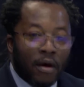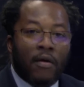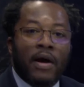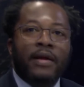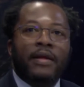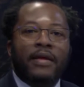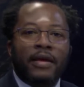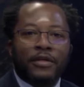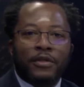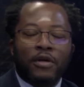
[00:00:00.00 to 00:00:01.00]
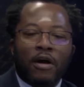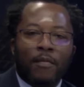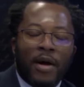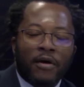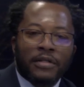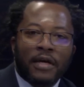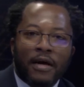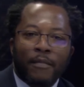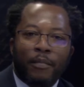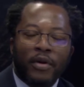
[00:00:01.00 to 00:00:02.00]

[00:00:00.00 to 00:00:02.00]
All right, here to talk about um,